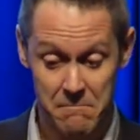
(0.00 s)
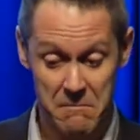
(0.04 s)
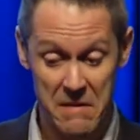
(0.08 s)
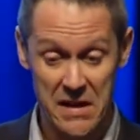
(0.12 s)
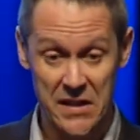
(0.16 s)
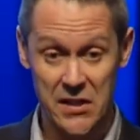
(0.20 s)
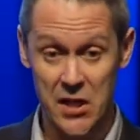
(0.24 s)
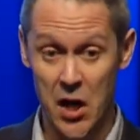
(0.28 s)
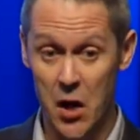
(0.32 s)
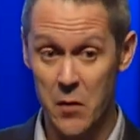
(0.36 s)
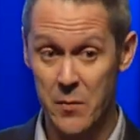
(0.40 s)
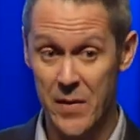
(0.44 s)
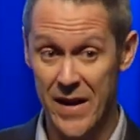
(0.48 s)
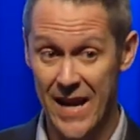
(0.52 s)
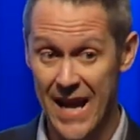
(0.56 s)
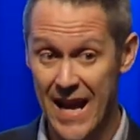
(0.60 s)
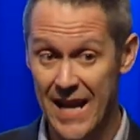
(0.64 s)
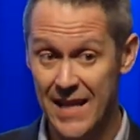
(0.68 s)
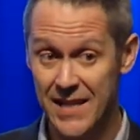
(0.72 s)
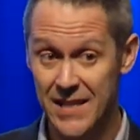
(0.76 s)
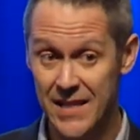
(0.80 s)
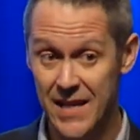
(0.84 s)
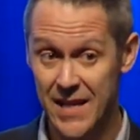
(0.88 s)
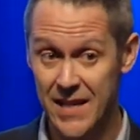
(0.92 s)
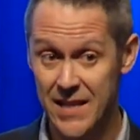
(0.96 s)
It's open
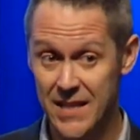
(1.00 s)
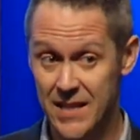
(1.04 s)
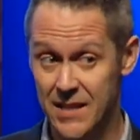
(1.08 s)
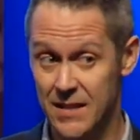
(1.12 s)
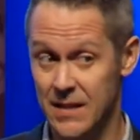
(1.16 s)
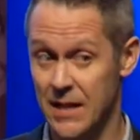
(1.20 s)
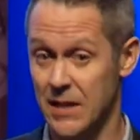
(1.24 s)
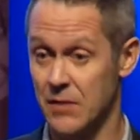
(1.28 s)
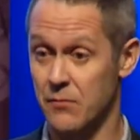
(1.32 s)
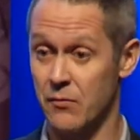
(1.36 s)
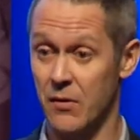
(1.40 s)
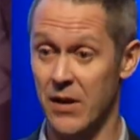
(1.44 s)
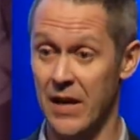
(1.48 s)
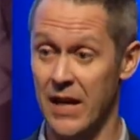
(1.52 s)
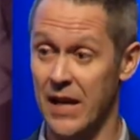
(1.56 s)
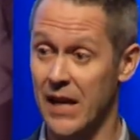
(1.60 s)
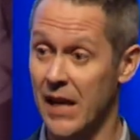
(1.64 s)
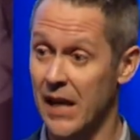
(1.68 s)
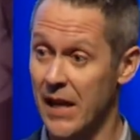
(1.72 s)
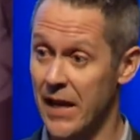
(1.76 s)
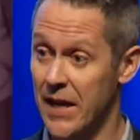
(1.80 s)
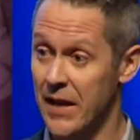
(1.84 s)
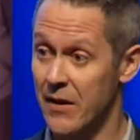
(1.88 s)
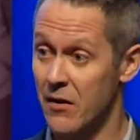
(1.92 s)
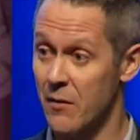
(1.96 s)
access, it's really
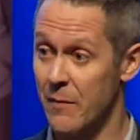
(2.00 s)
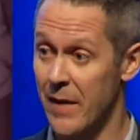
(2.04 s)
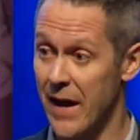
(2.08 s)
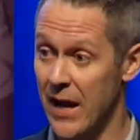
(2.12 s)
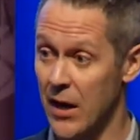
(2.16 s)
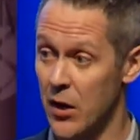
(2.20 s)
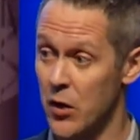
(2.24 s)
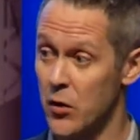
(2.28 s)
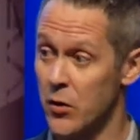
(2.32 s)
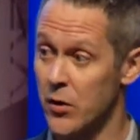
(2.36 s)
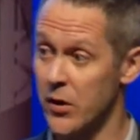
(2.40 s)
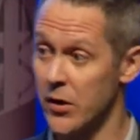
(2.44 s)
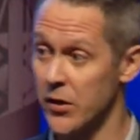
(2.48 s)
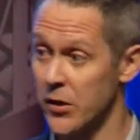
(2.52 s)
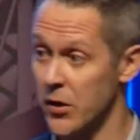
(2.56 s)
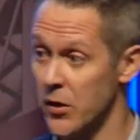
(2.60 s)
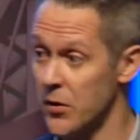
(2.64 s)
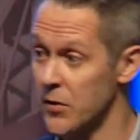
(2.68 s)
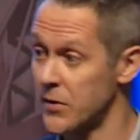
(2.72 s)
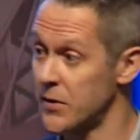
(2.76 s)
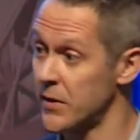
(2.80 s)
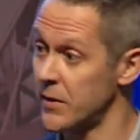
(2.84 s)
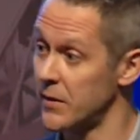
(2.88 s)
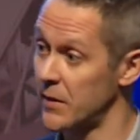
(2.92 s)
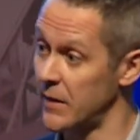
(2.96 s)
clear about who can
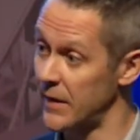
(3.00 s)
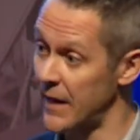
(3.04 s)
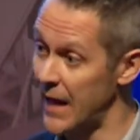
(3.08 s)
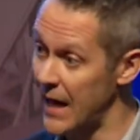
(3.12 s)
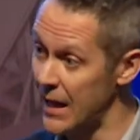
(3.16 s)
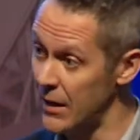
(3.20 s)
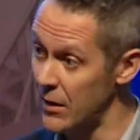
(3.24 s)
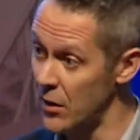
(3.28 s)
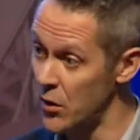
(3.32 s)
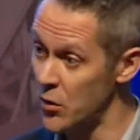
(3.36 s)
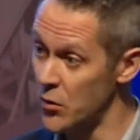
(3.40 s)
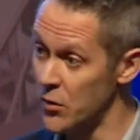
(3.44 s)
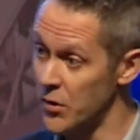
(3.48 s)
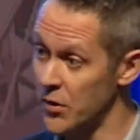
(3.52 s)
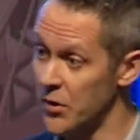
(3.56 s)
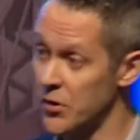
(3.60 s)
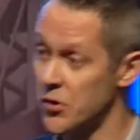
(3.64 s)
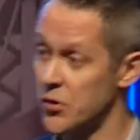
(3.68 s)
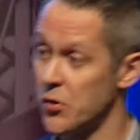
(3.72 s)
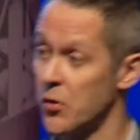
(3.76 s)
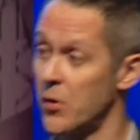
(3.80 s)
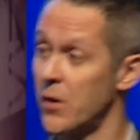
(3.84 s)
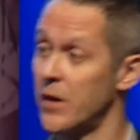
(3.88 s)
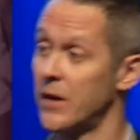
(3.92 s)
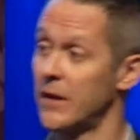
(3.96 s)
use it and who can
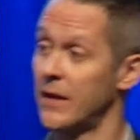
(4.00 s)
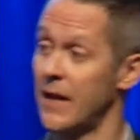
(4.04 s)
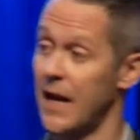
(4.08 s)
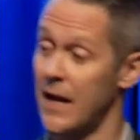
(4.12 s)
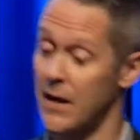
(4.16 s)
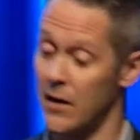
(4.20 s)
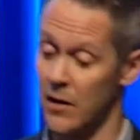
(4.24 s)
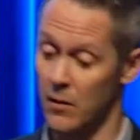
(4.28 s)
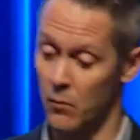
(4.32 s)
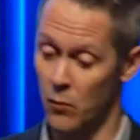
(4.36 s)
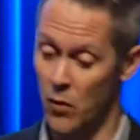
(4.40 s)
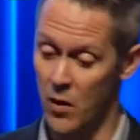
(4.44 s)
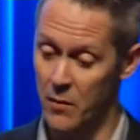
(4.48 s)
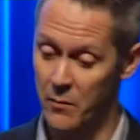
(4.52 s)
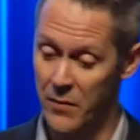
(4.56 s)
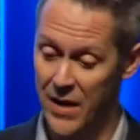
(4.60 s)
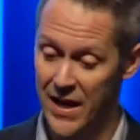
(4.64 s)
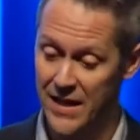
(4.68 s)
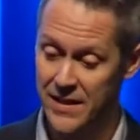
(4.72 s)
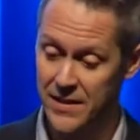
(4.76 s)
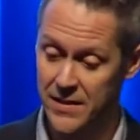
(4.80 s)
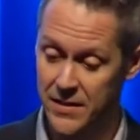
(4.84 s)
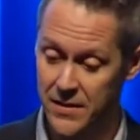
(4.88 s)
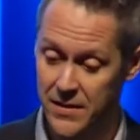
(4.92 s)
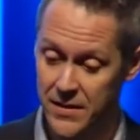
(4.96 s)
join it and on what
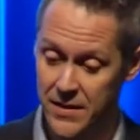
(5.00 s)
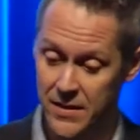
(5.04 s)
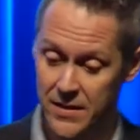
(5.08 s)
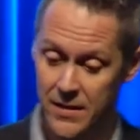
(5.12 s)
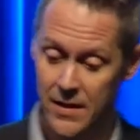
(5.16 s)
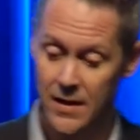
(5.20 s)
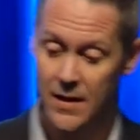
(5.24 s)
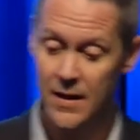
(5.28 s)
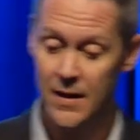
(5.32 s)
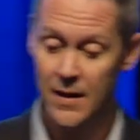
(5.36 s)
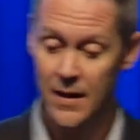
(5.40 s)
basis.